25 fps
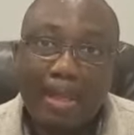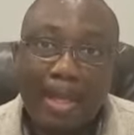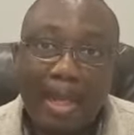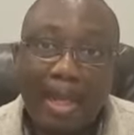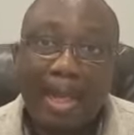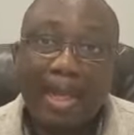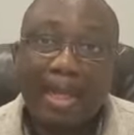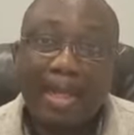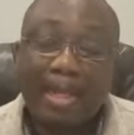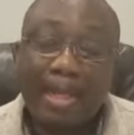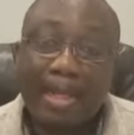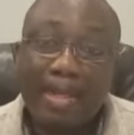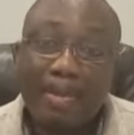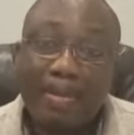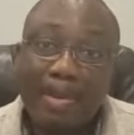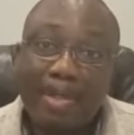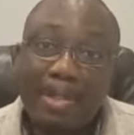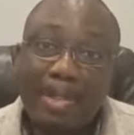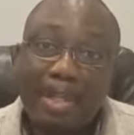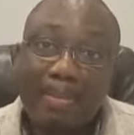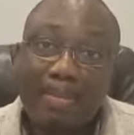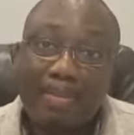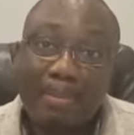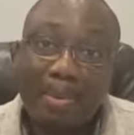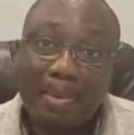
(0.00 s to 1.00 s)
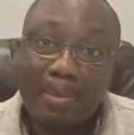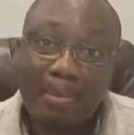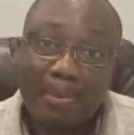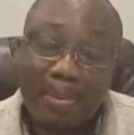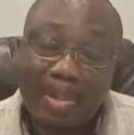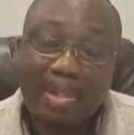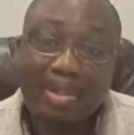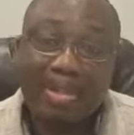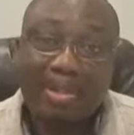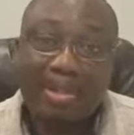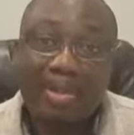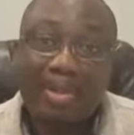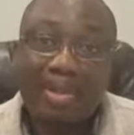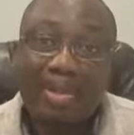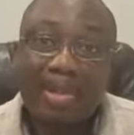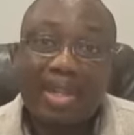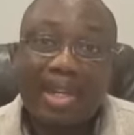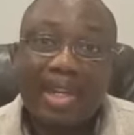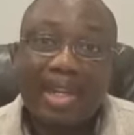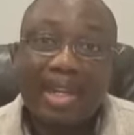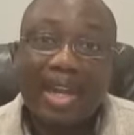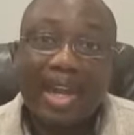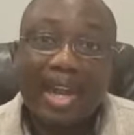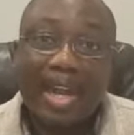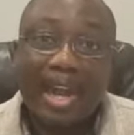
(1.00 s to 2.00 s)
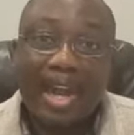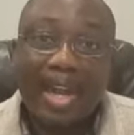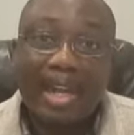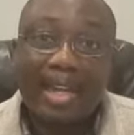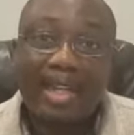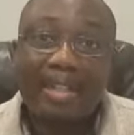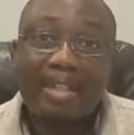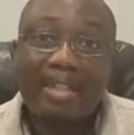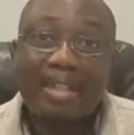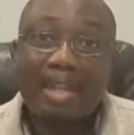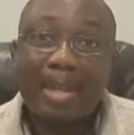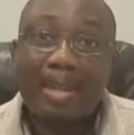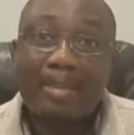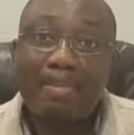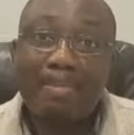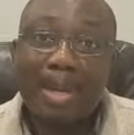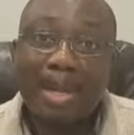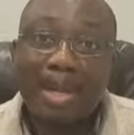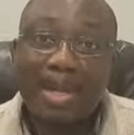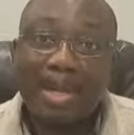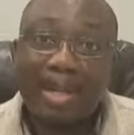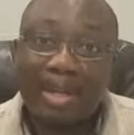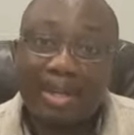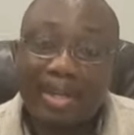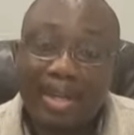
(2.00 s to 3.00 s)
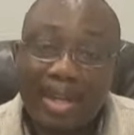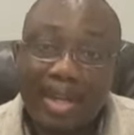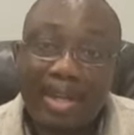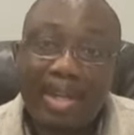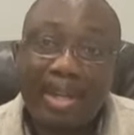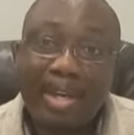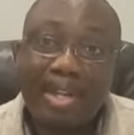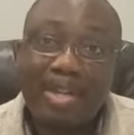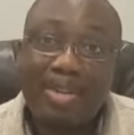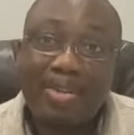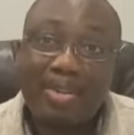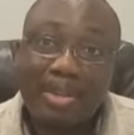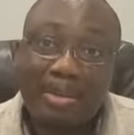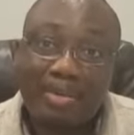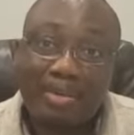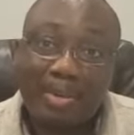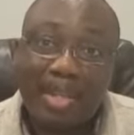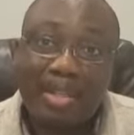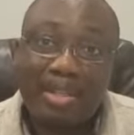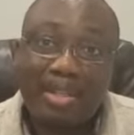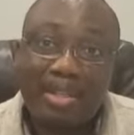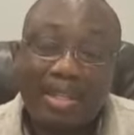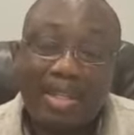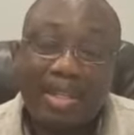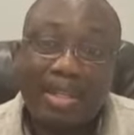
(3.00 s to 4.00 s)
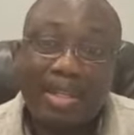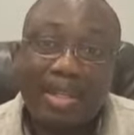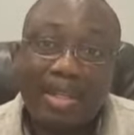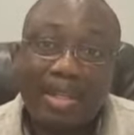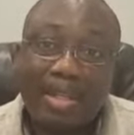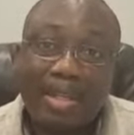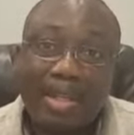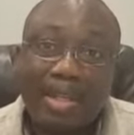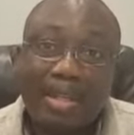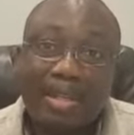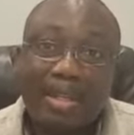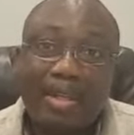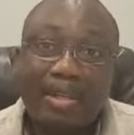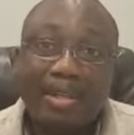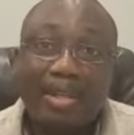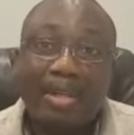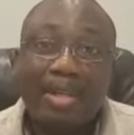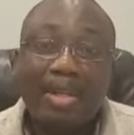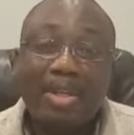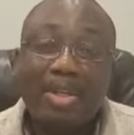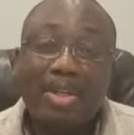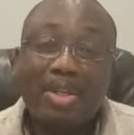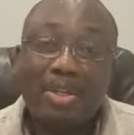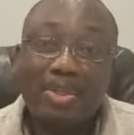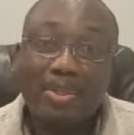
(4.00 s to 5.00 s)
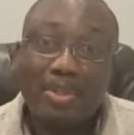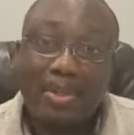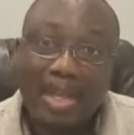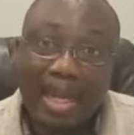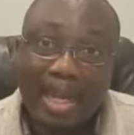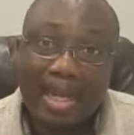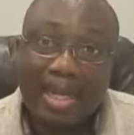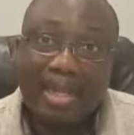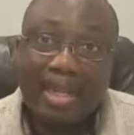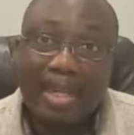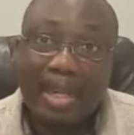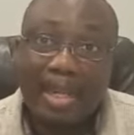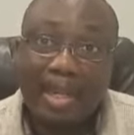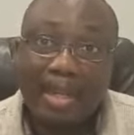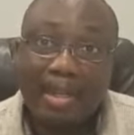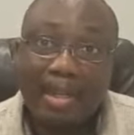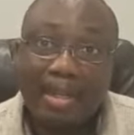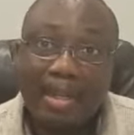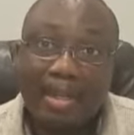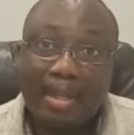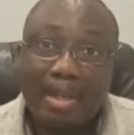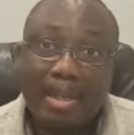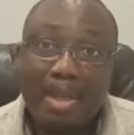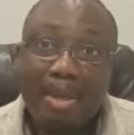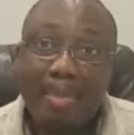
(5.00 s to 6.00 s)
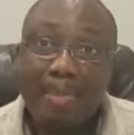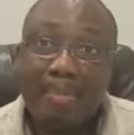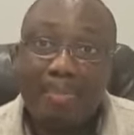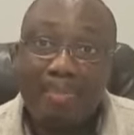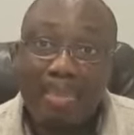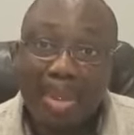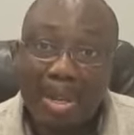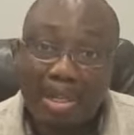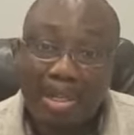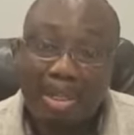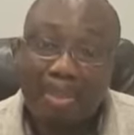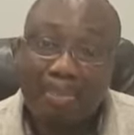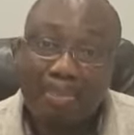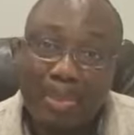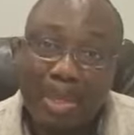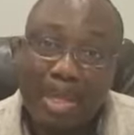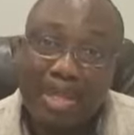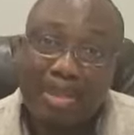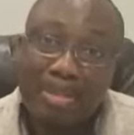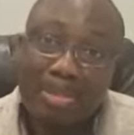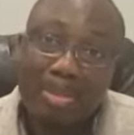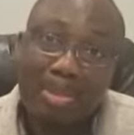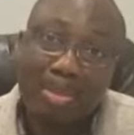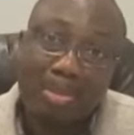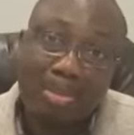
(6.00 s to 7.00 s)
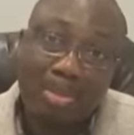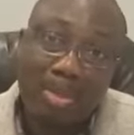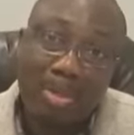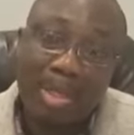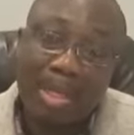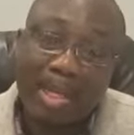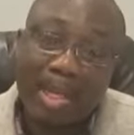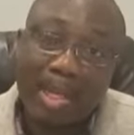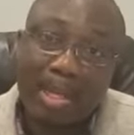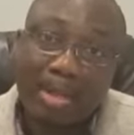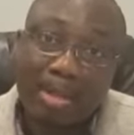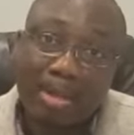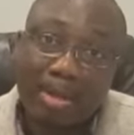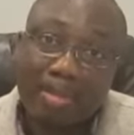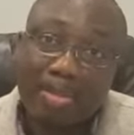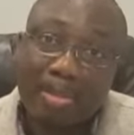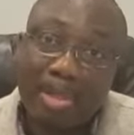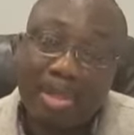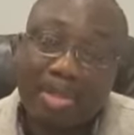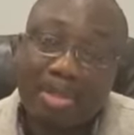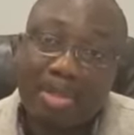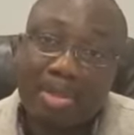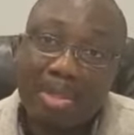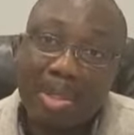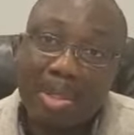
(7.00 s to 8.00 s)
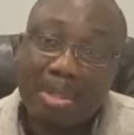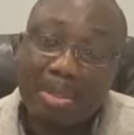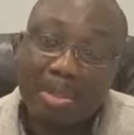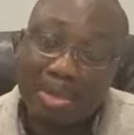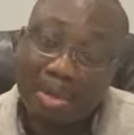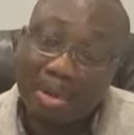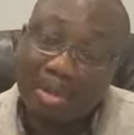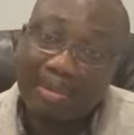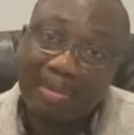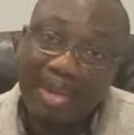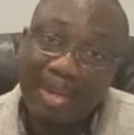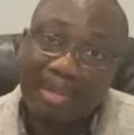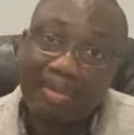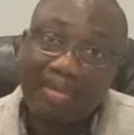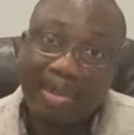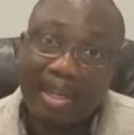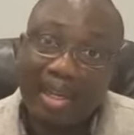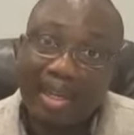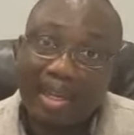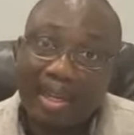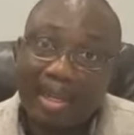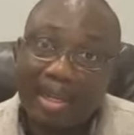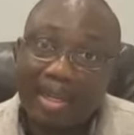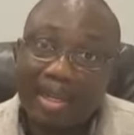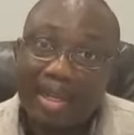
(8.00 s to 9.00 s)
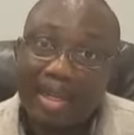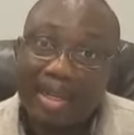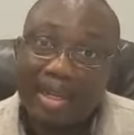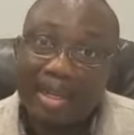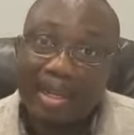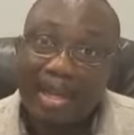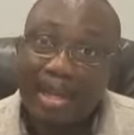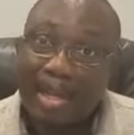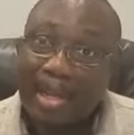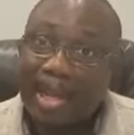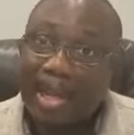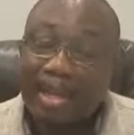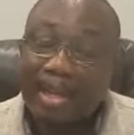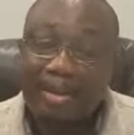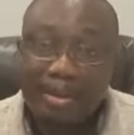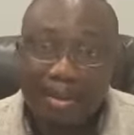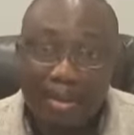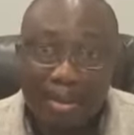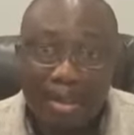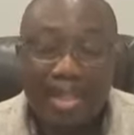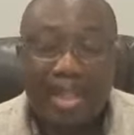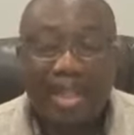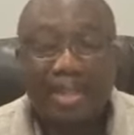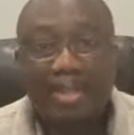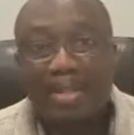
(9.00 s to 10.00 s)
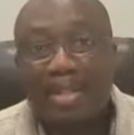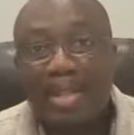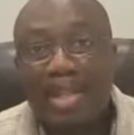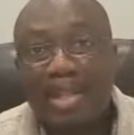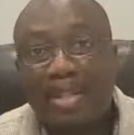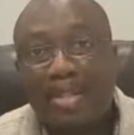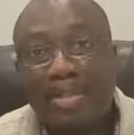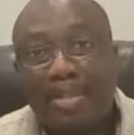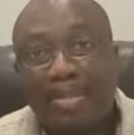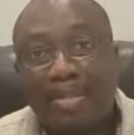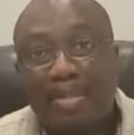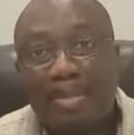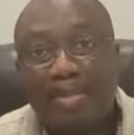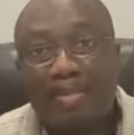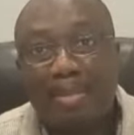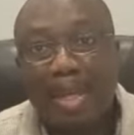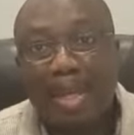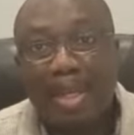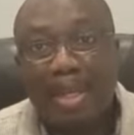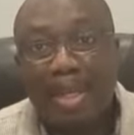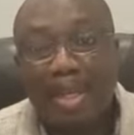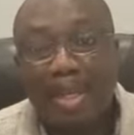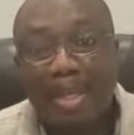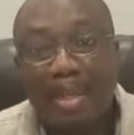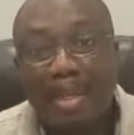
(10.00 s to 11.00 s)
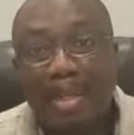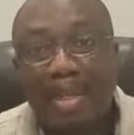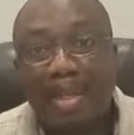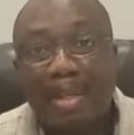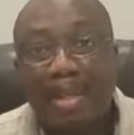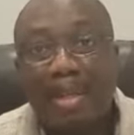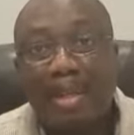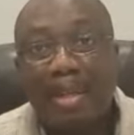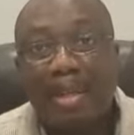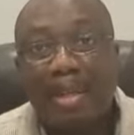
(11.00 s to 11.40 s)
And he was a professor at Makerere University in Uganda, the best place to study economics in the whole of Africa. I congratulate you, my dear.